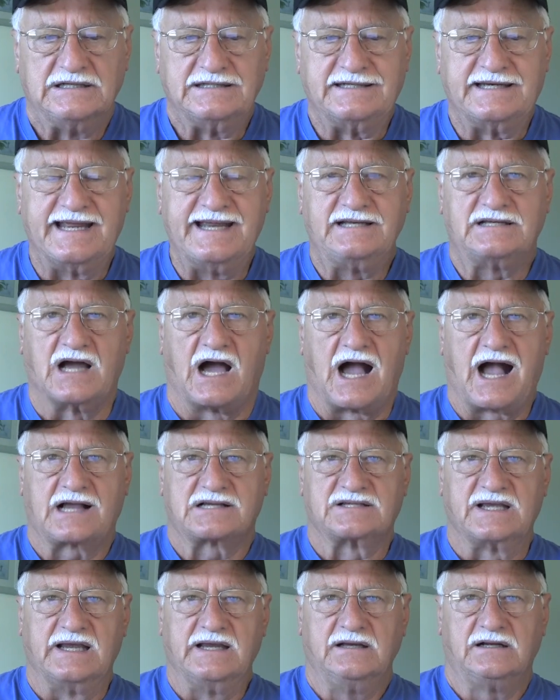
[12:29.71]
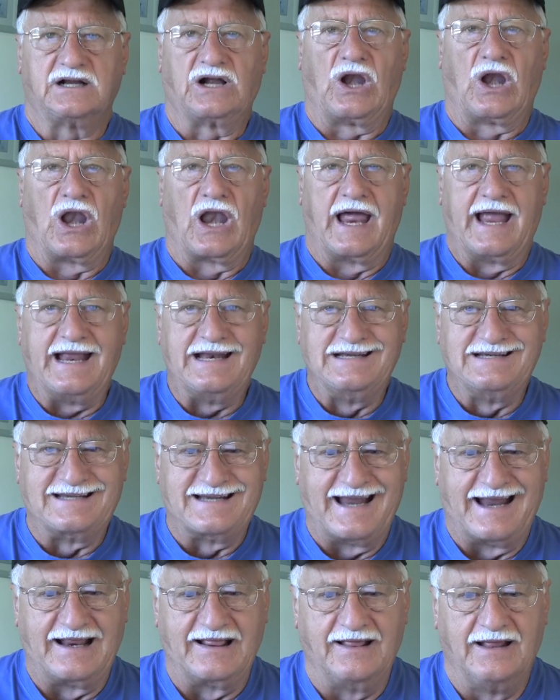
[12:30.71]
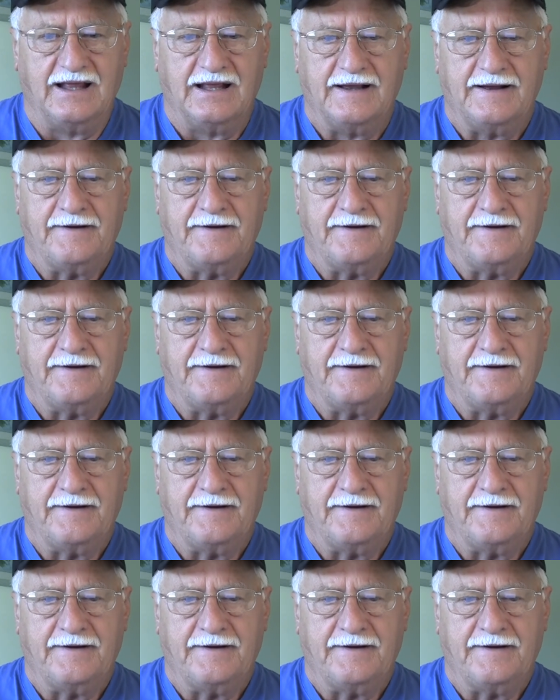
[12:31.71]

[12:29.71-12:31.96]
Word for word: detoxing, cleansing